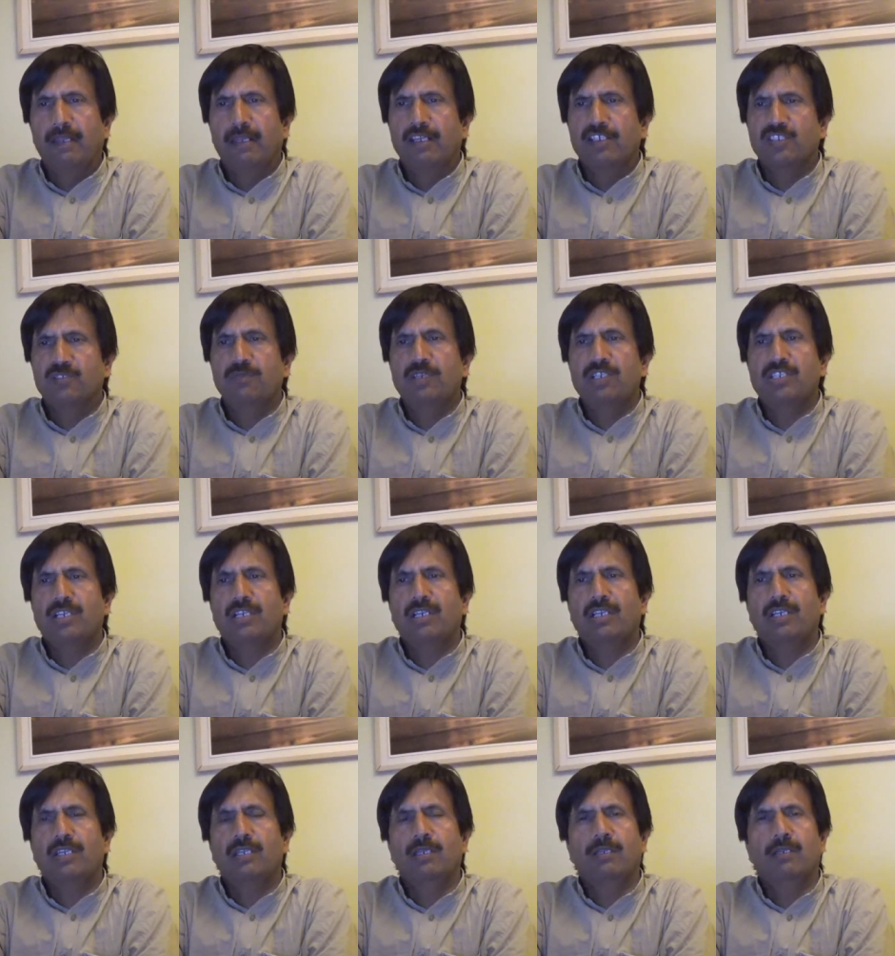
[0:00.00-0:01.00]

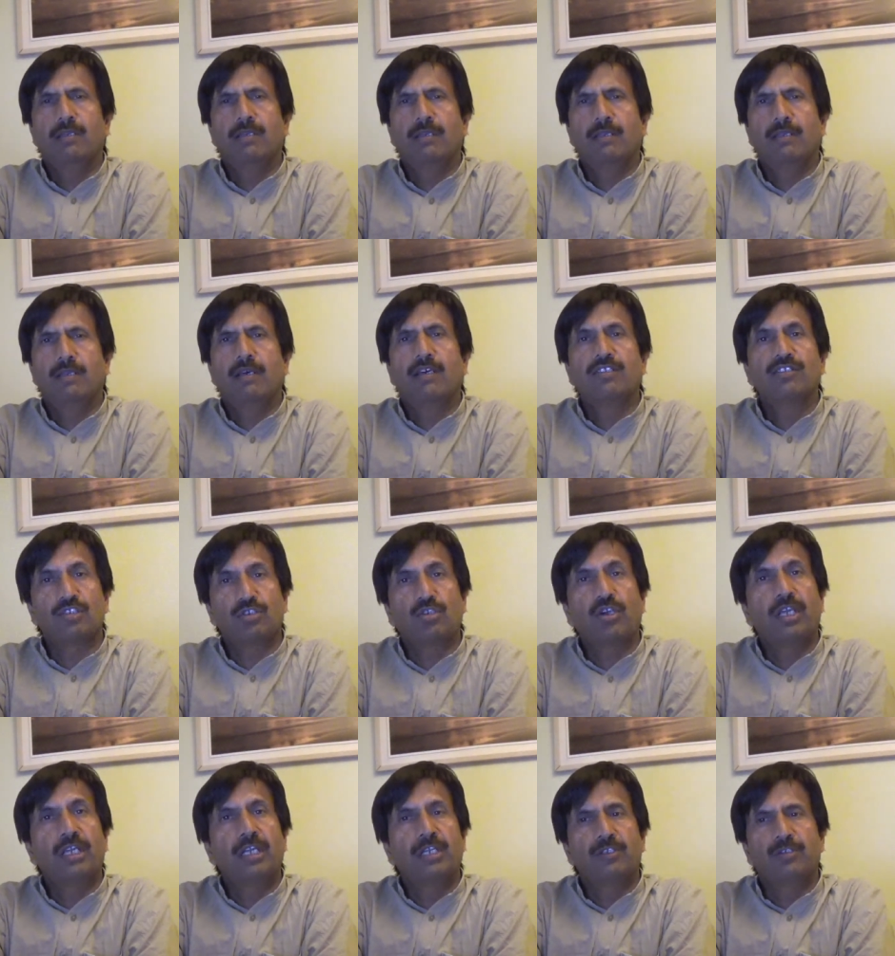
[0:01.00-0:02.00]
especially on the
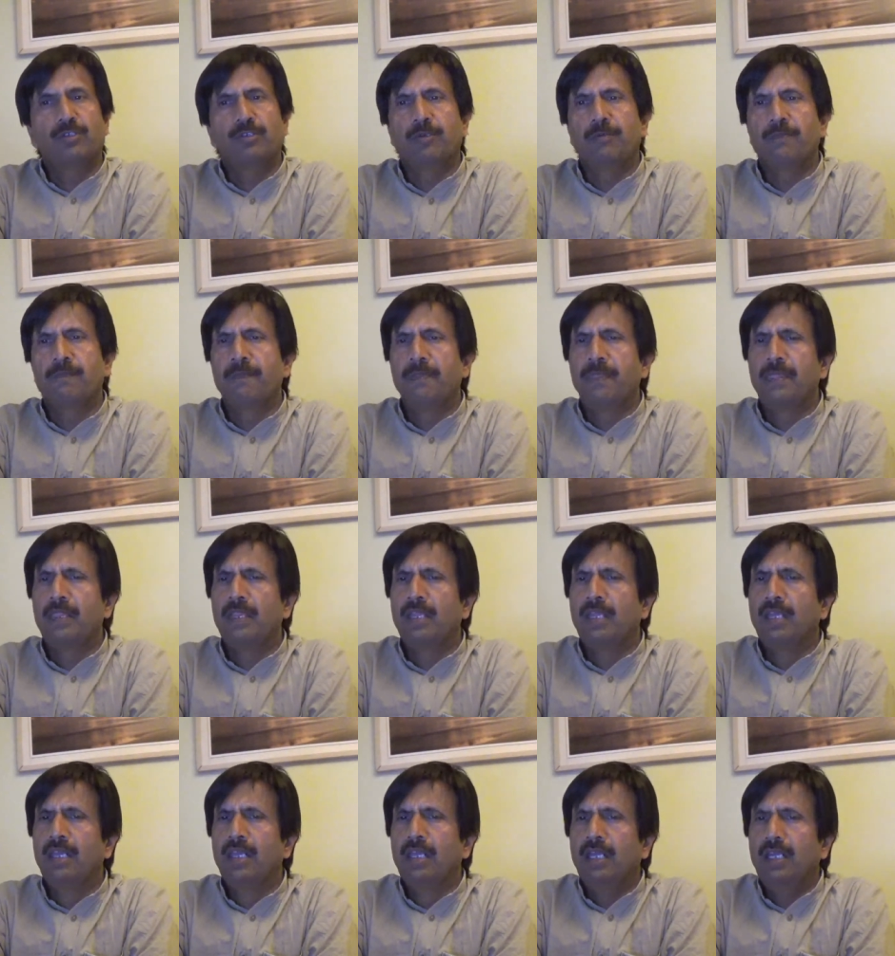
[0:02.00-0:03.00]
toilet, you know
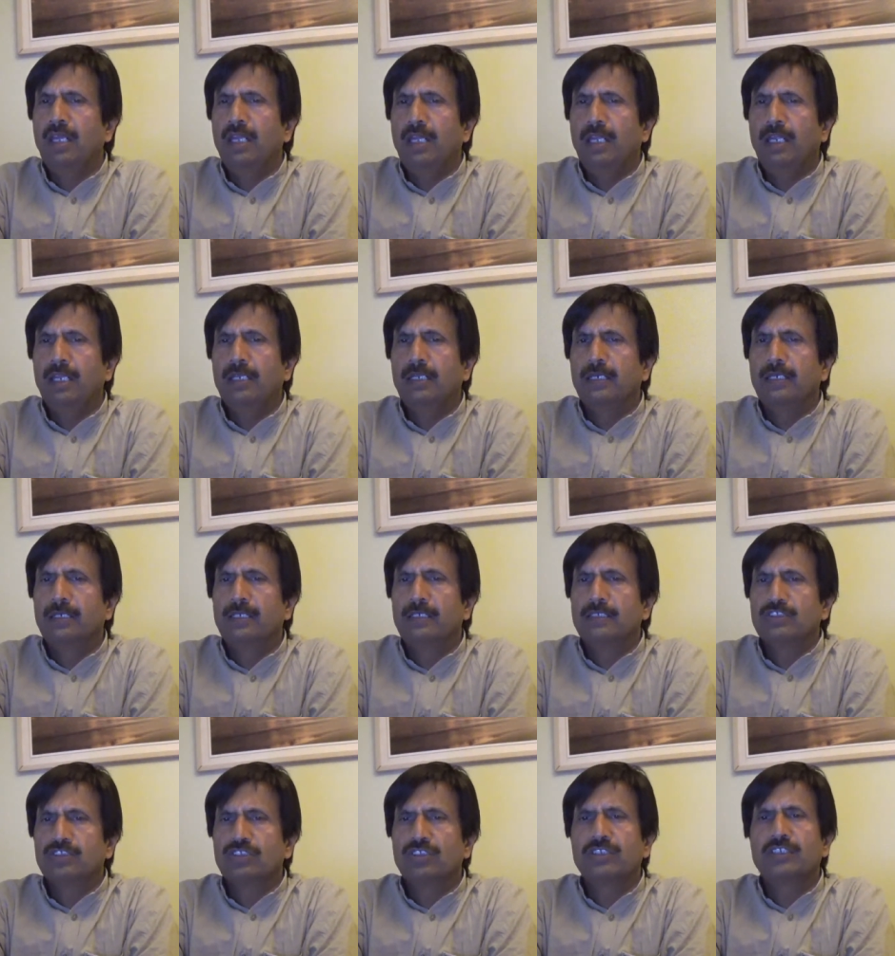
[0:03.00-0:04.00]
and uh,
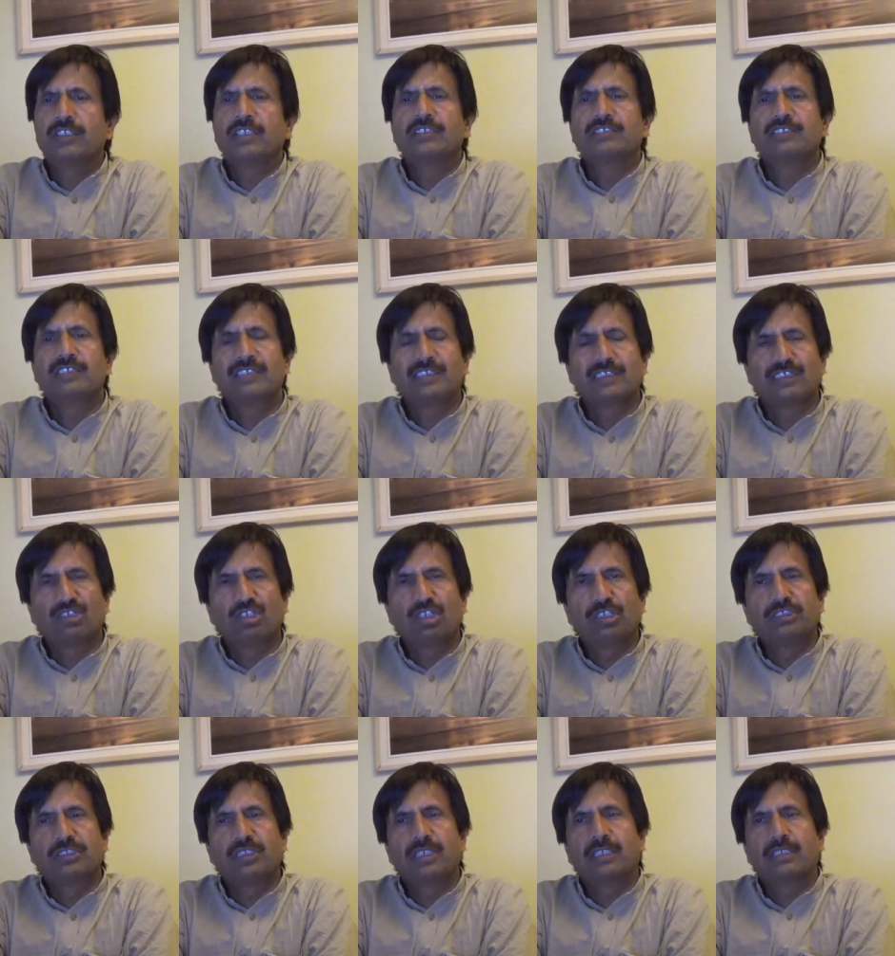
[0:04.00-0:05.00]
certain diseases
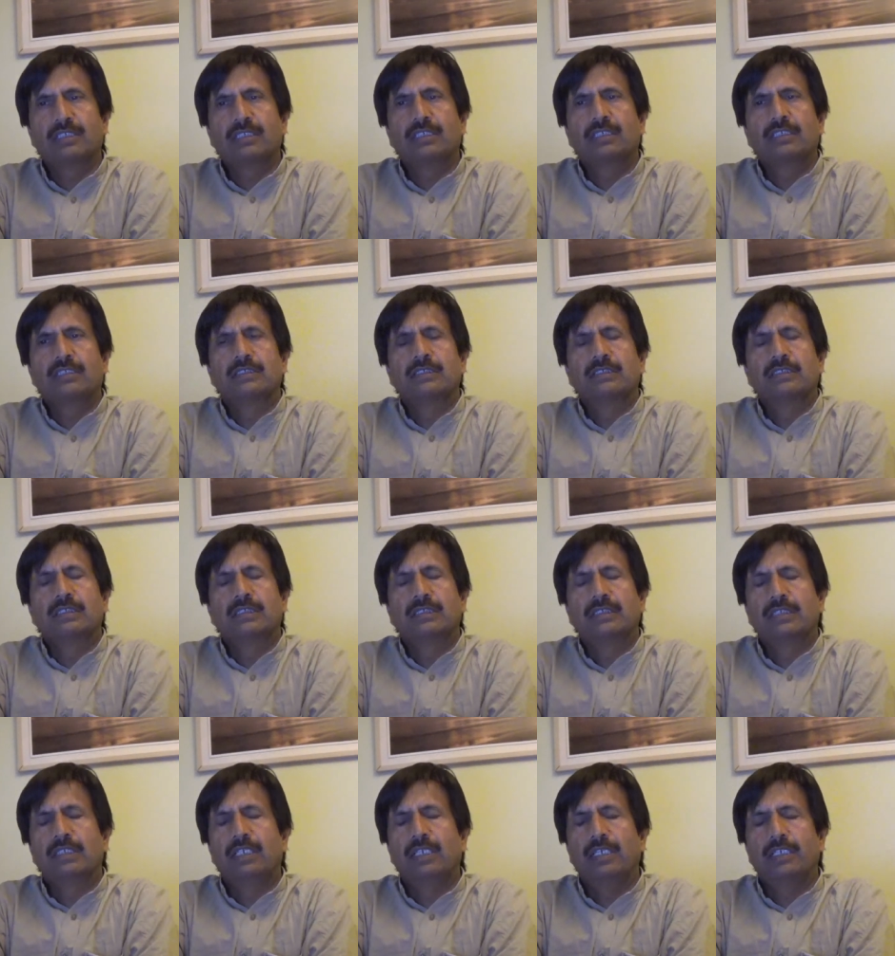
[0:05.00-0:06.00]
like uh, uh,
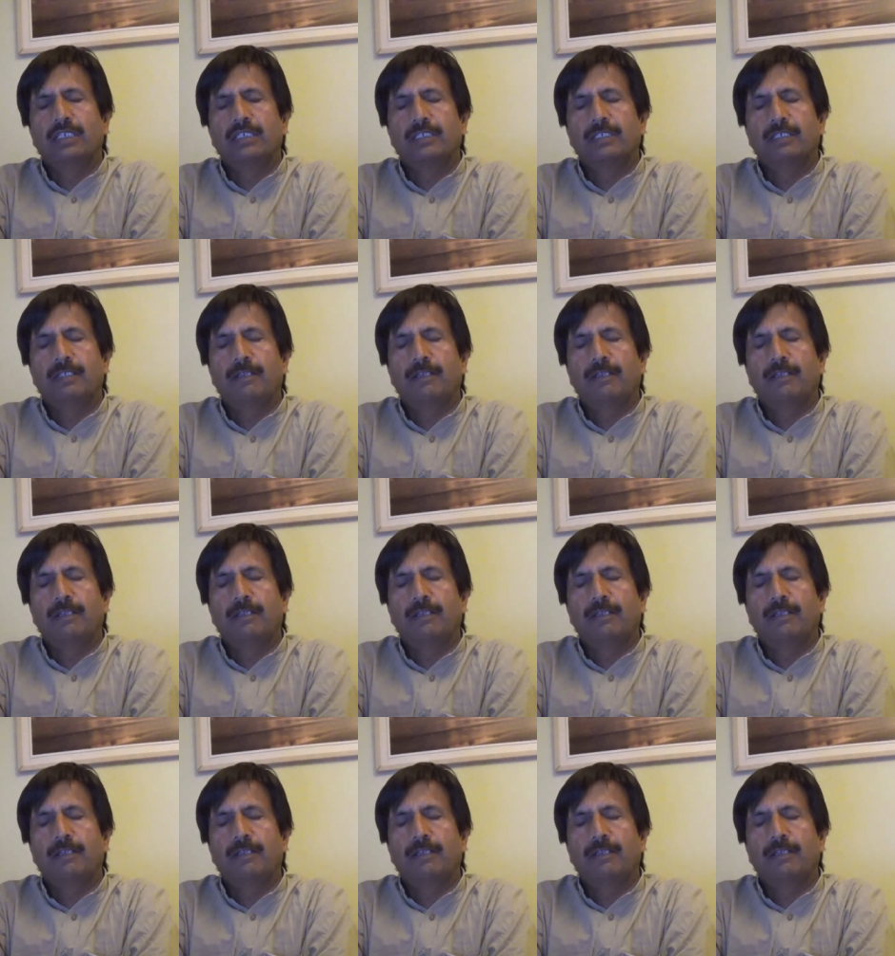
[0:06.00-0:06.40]
like